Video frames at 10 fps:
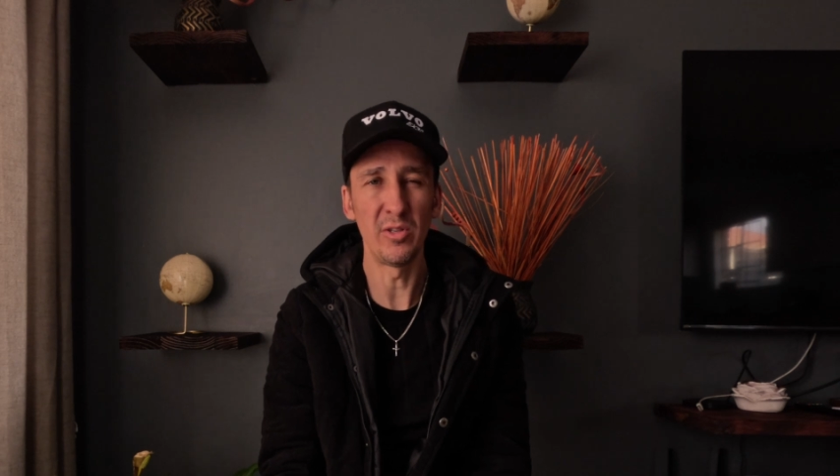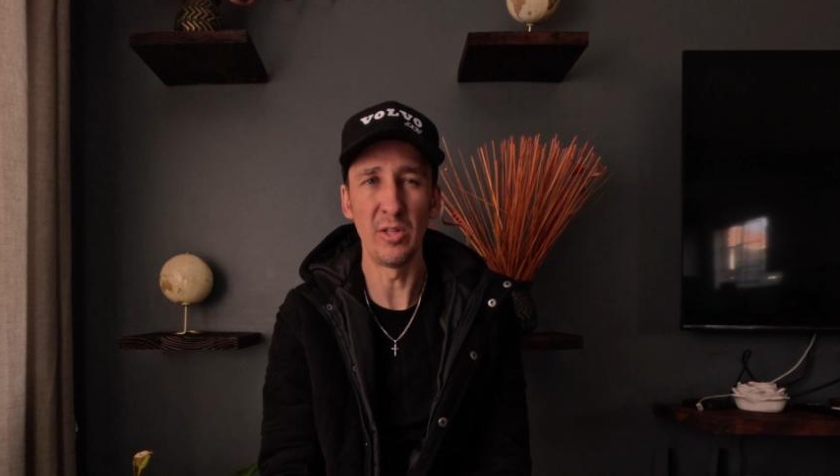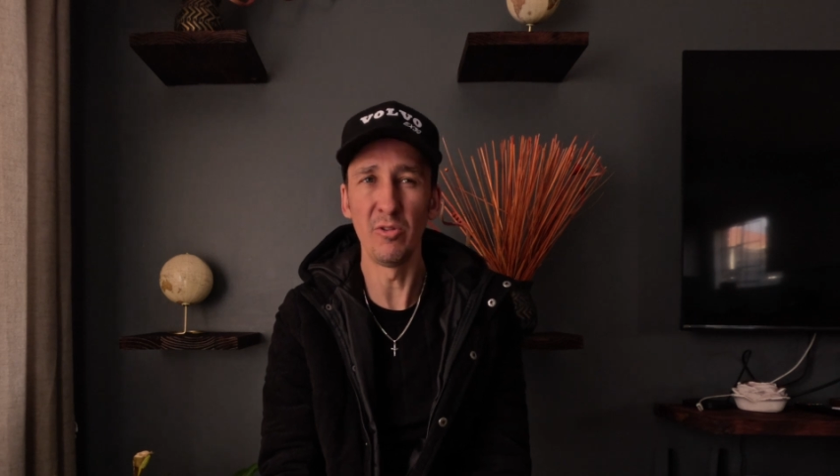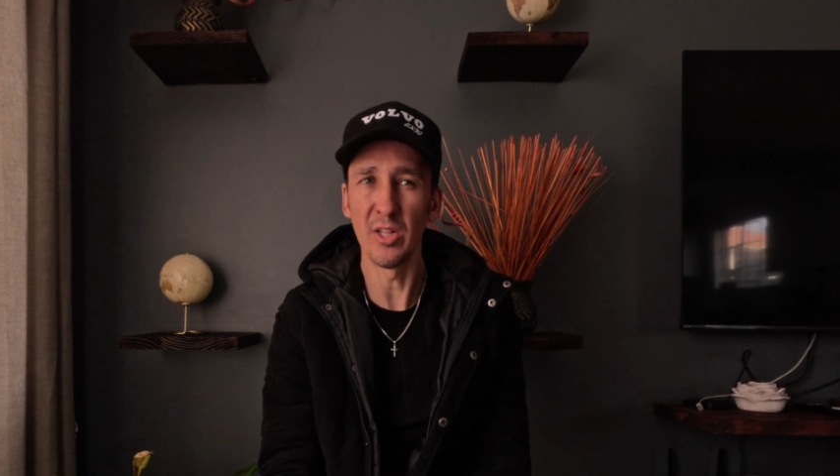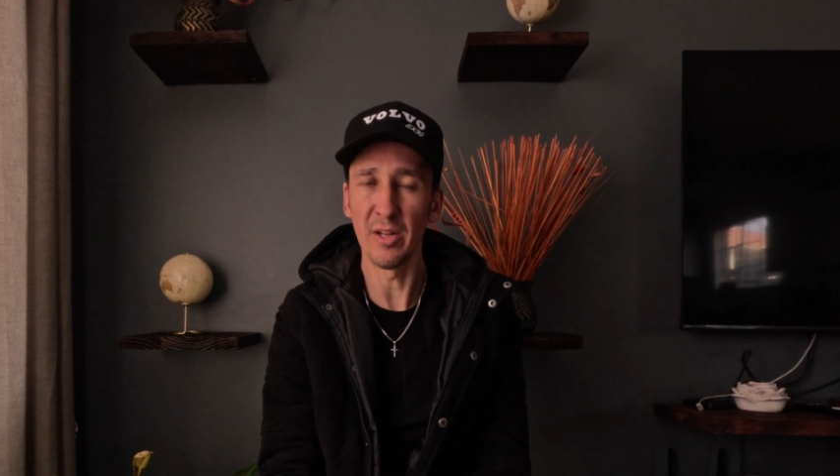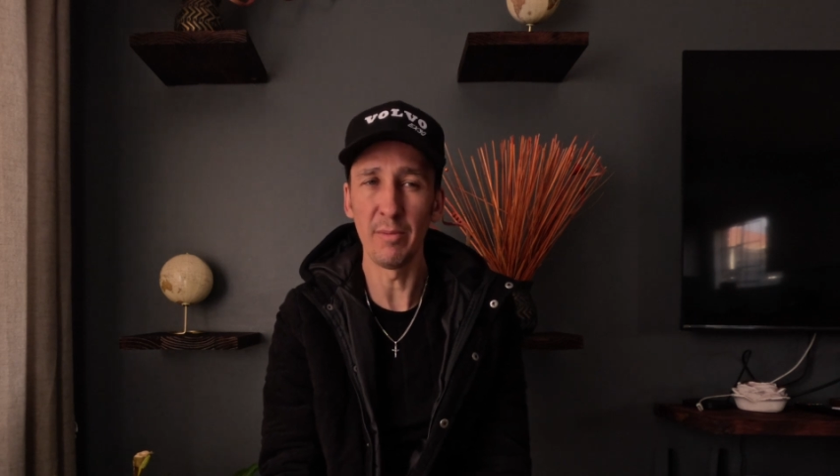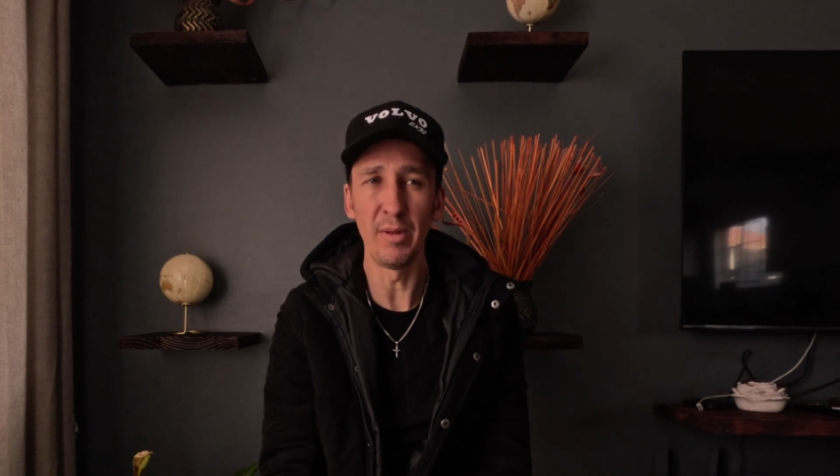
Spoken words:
It looks like